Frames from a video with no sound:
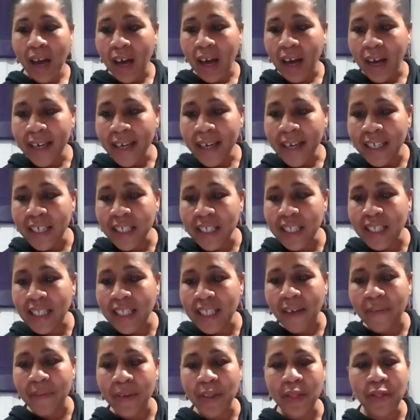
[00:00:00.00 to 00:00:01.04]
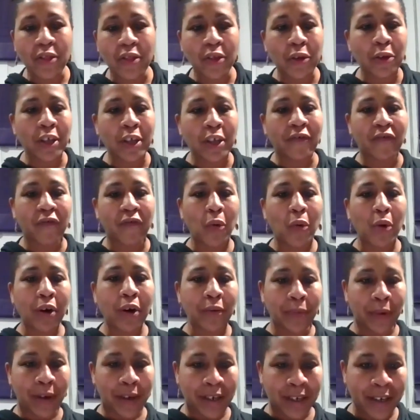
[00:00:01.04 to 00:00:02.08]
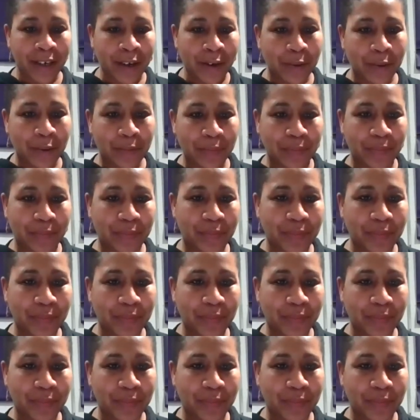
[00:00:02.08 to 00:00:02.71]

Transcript: Uh, it is seven thirty-four right now.